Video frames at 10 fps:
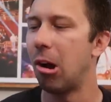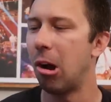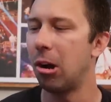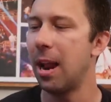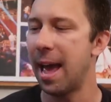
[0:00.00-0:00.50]

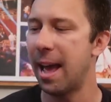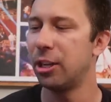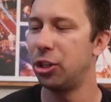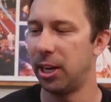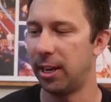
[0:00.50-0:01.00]
Hard
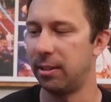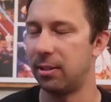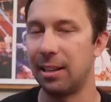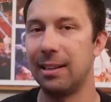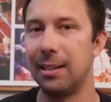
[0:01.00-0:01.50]
Hat
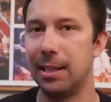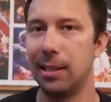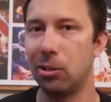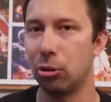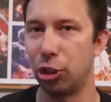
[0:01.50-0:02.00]
Jigs
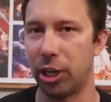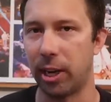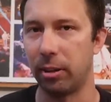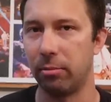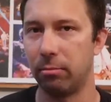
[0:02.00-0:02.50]
Diesel
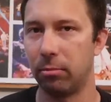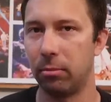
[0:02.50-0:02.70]
Jig.